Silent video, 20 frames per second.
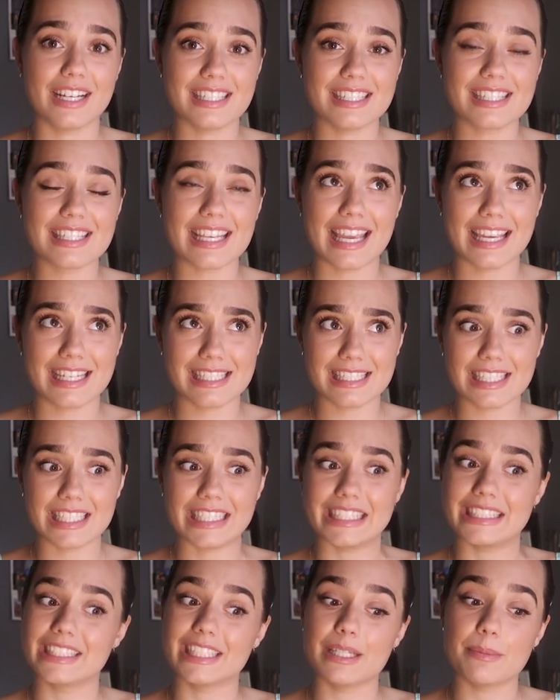France and
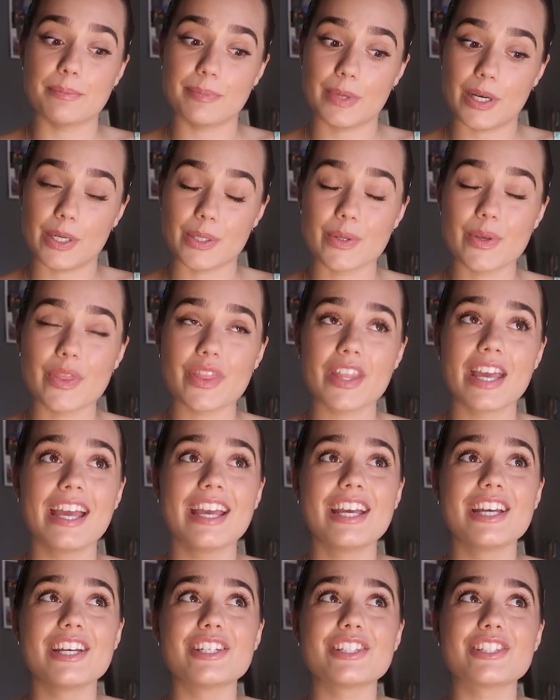Italy both.
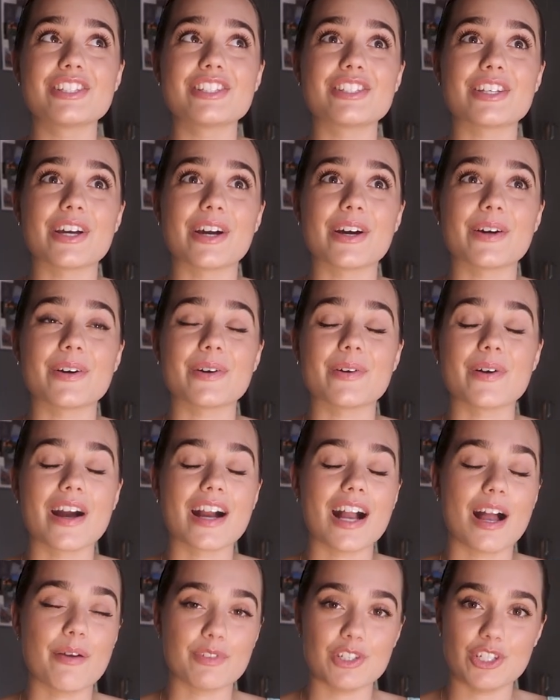So
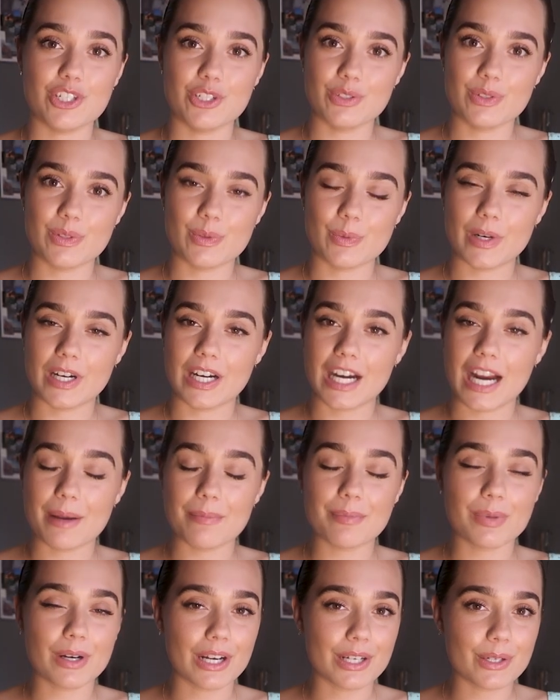comfy shoes were
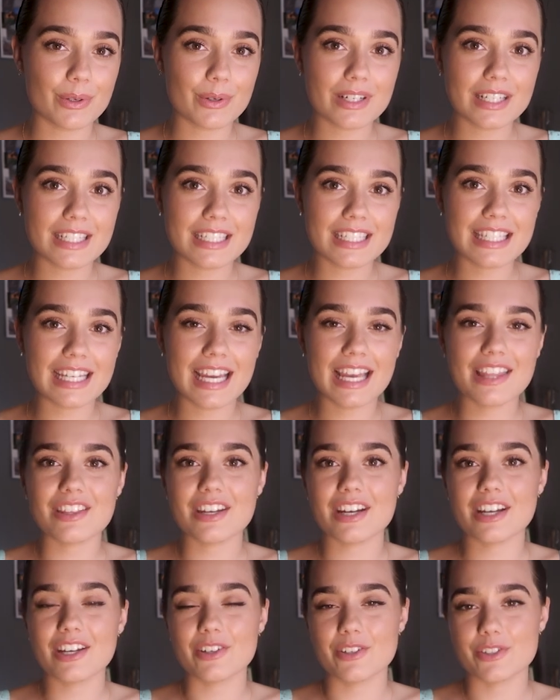a priority and
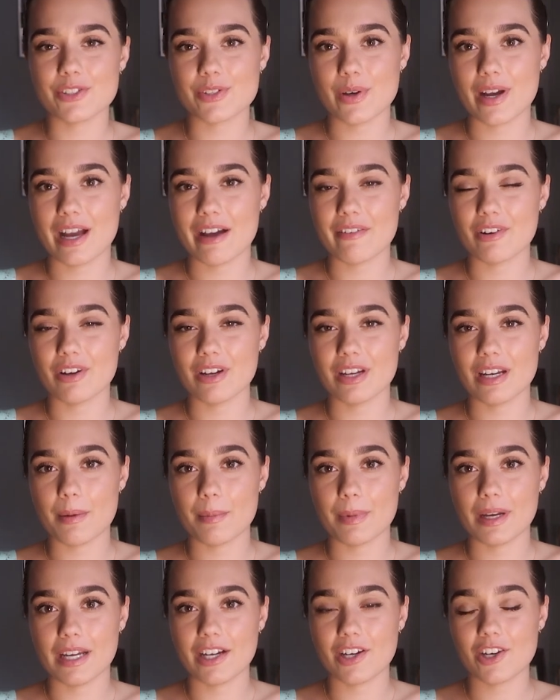then I also have on
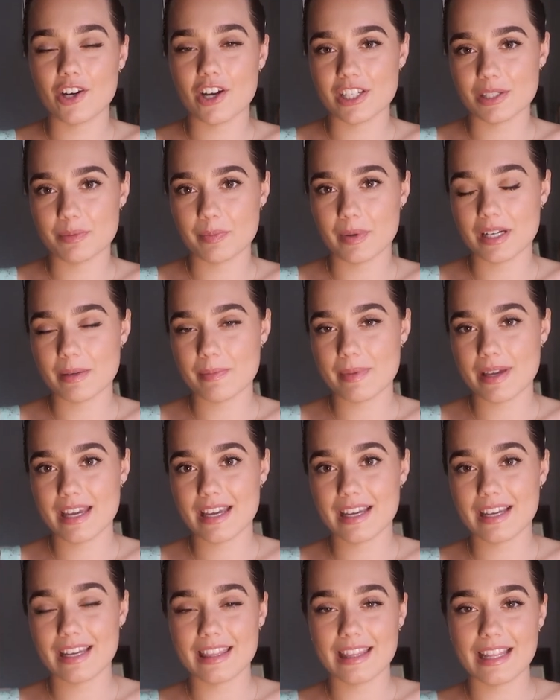my crossbody
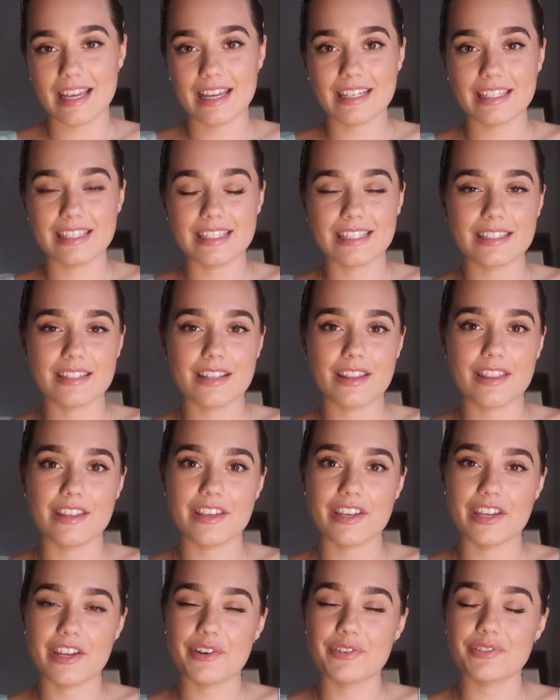bag and that is
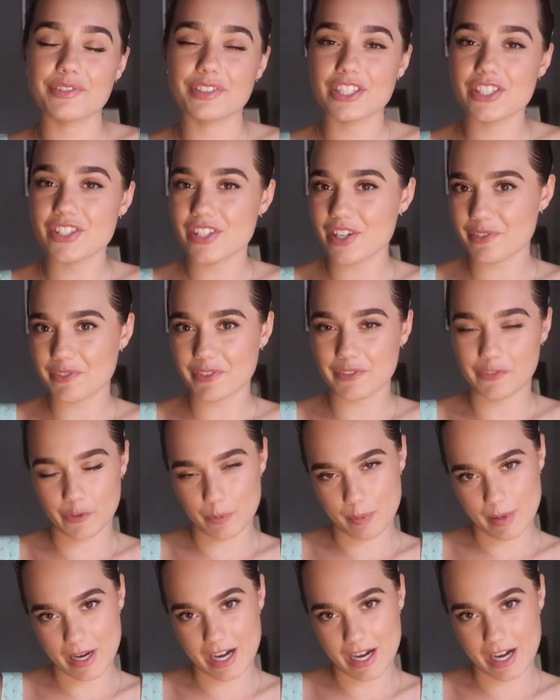the first outfit for